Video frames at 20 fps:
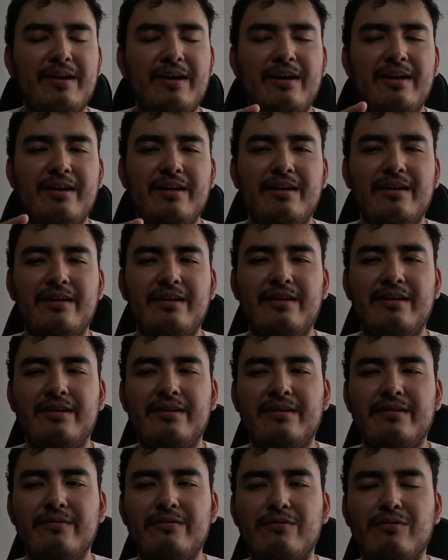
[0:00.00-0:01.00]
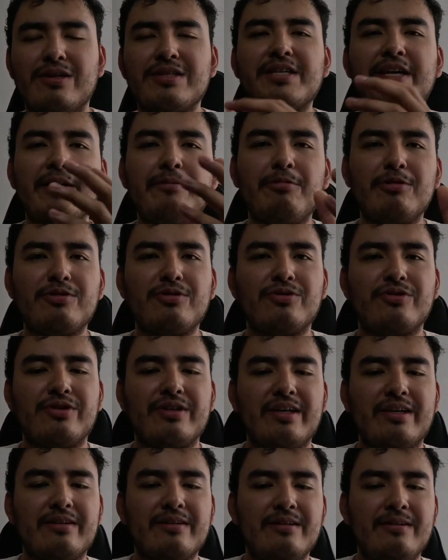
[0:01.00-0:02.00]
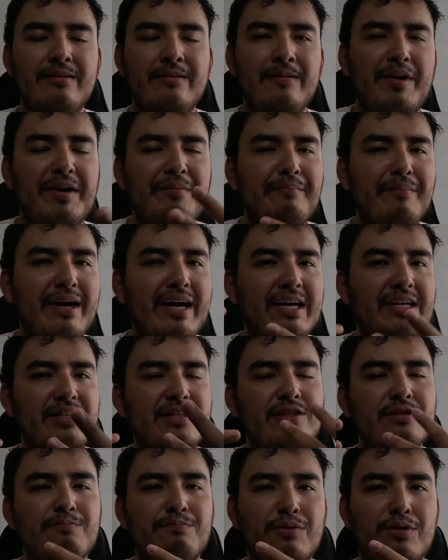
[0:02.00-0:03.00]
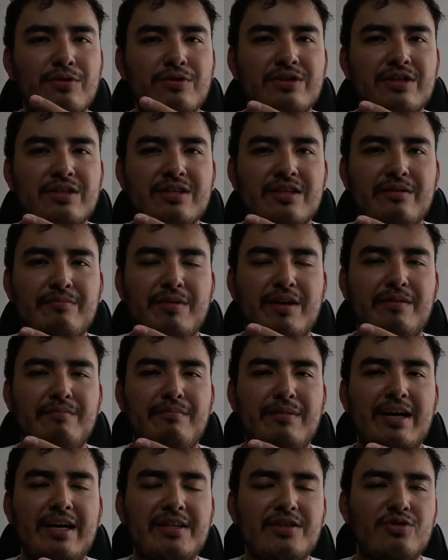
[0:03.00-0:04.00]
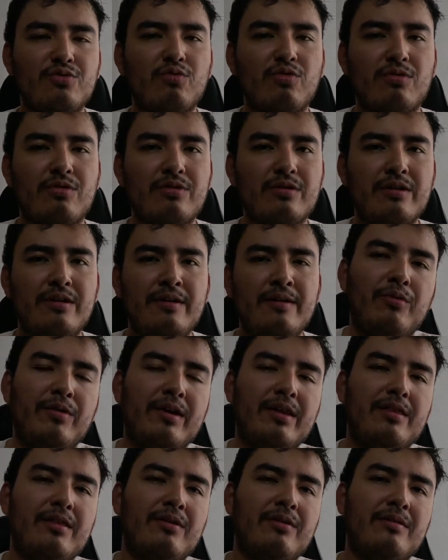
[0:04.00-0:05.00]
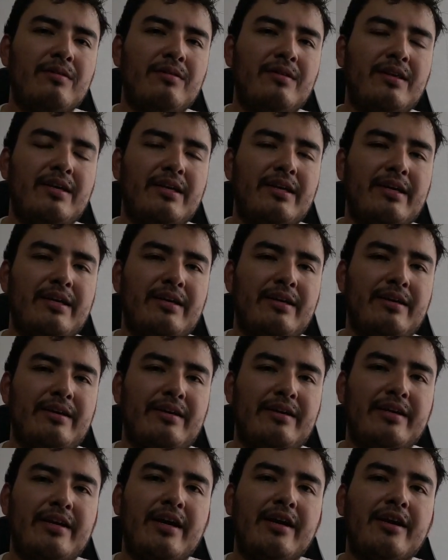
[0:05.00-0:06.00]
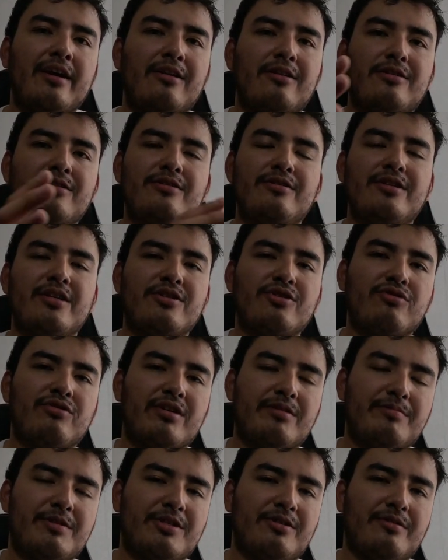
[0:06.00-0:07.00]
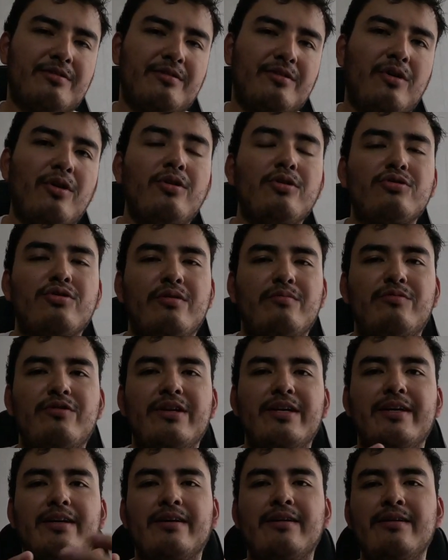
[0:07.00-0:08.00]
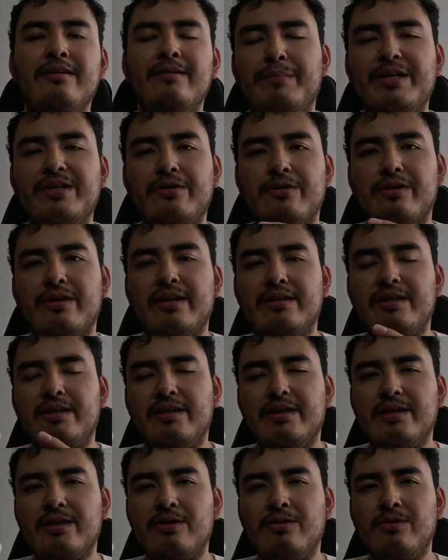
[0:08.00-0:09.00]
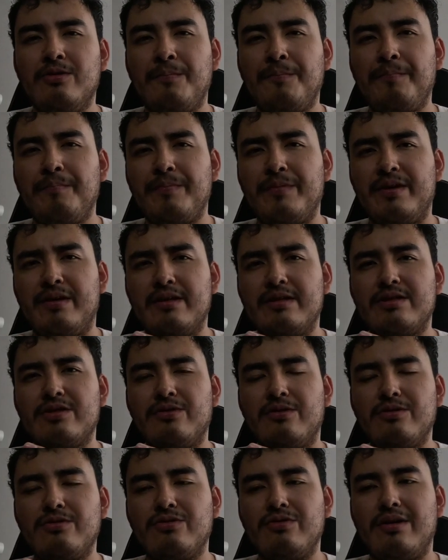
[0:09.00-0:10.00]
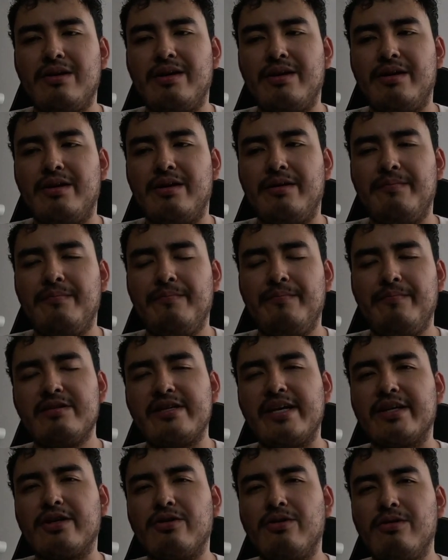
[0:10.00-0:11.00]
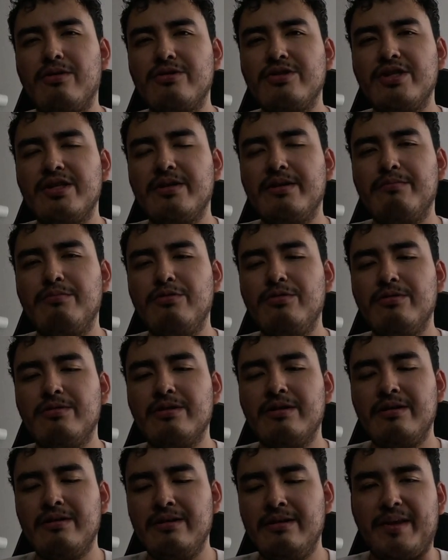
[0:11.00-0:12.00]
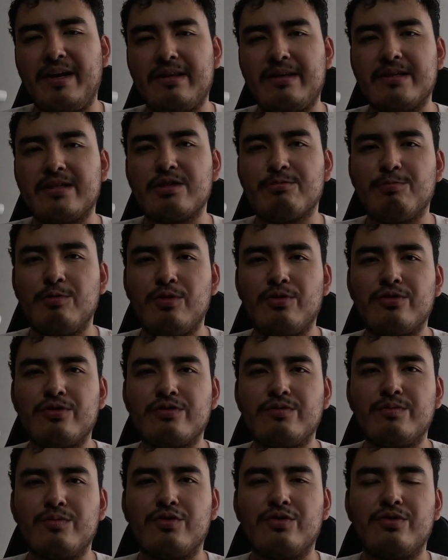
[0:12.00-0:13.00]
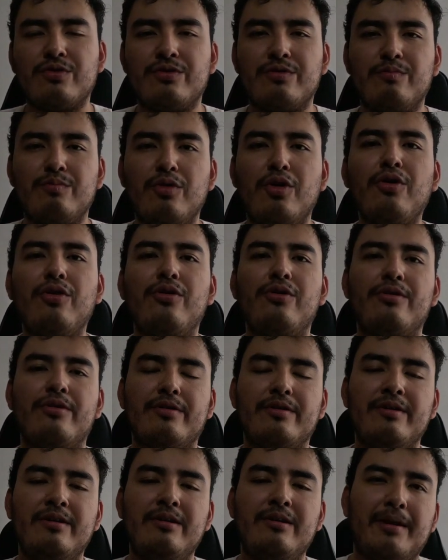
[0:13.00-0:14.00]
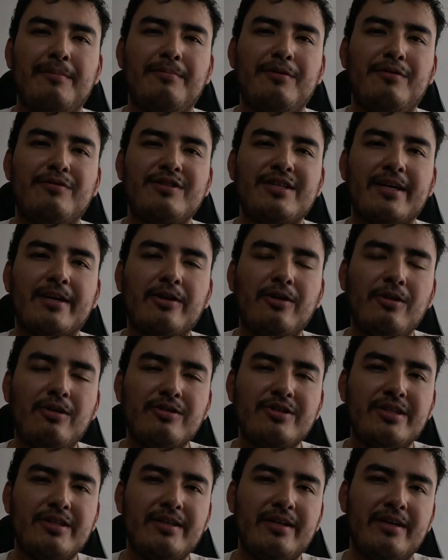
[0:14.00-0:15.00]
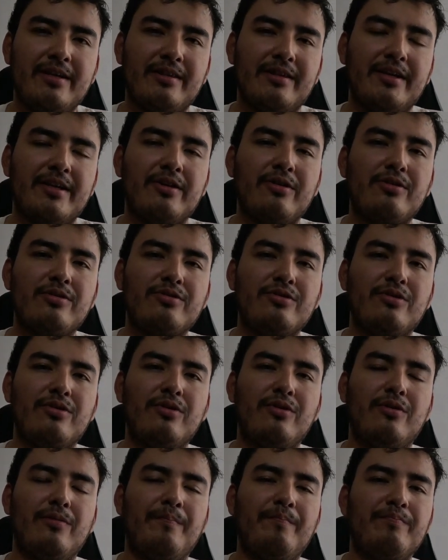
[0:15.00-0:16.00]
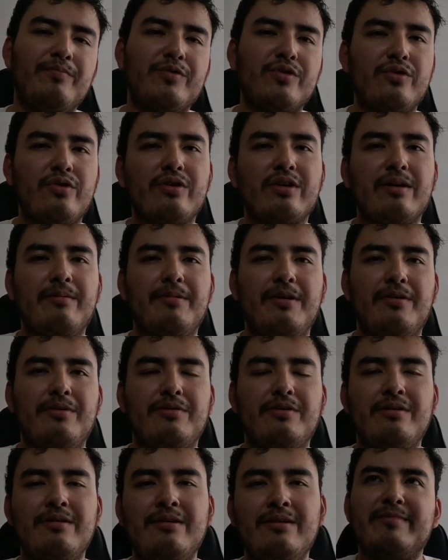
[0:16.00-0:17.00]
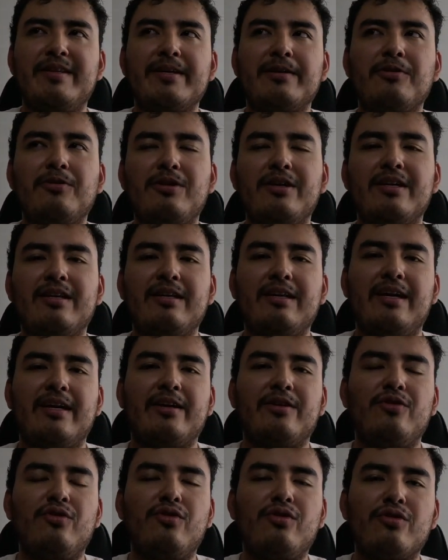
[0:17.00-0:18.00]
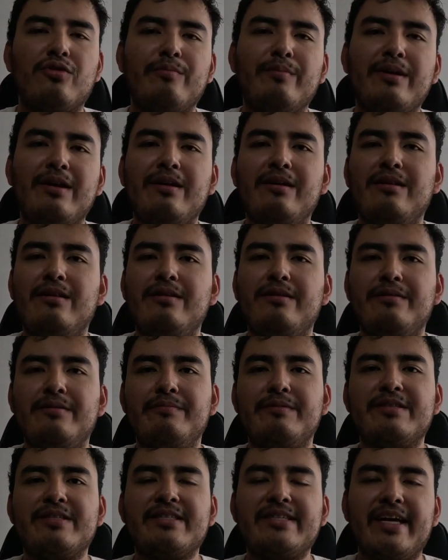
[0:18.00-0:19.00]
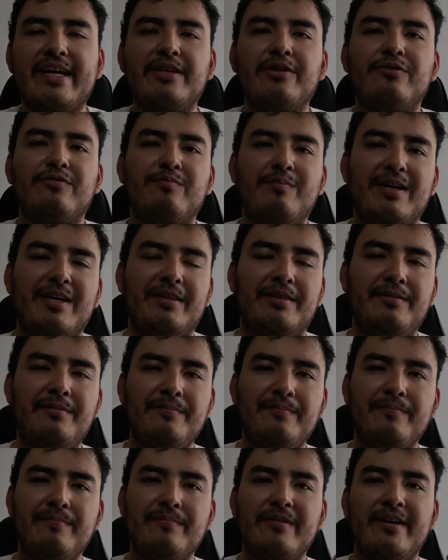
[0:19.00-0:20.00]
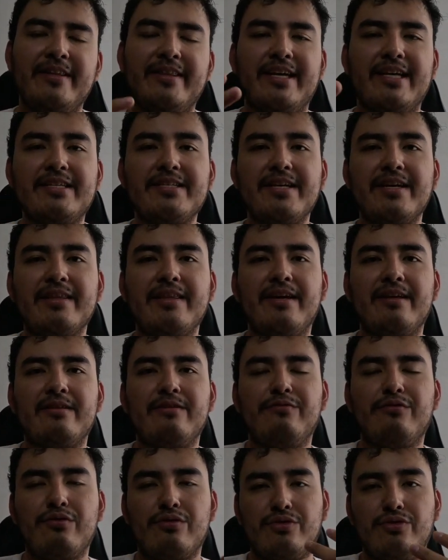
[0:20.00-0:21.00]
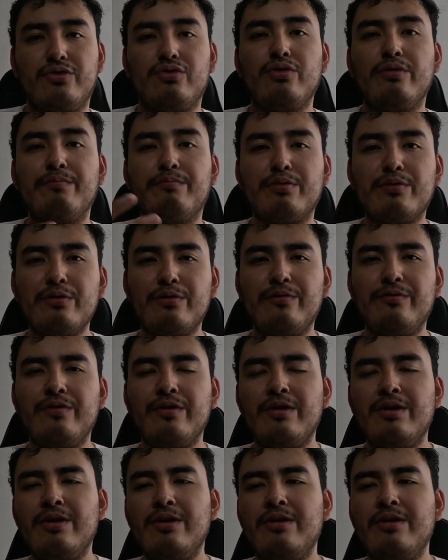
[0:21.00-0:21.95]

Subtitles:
I was able to connect my mind's process and my mind's work with the Hegel's description. Also, I'm reading Beyond the Ego, that it's also a psychology book that explores more modern type of psychology, and they also talk about, they call it like normal state of mind. And they say that for you to improve